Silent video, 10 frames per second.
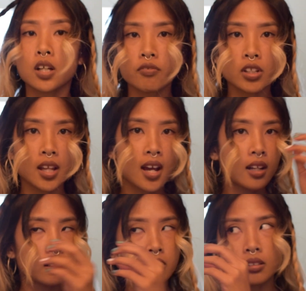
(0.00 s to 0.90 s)
so after
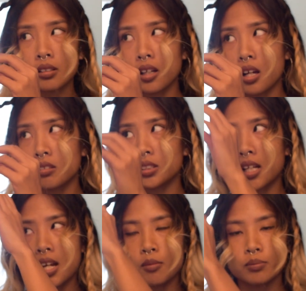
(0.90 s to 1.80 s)
that, oh
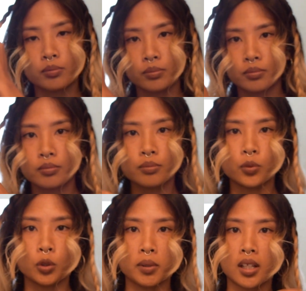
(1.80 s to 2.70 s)
snap,
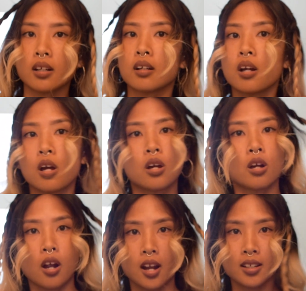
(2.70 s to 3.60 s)
pulled my hair.
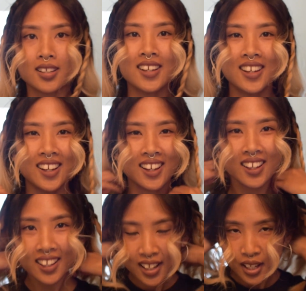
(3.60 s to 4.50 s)
Alright.
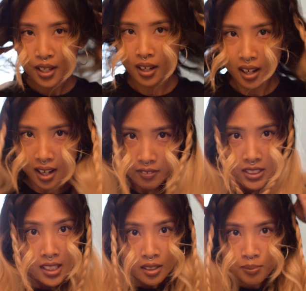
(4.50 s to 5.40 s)
I've
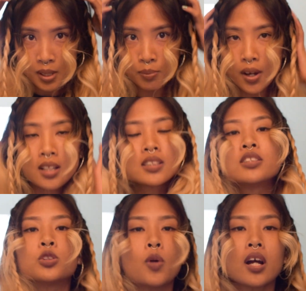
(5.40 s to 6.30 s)
seen people actually
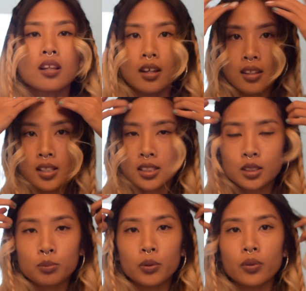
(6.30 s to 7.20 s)
just rock it like
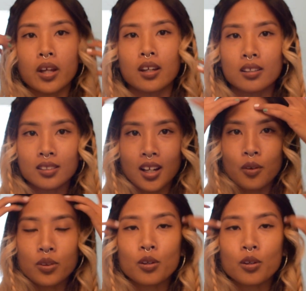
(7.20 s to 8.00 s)
this, but with like out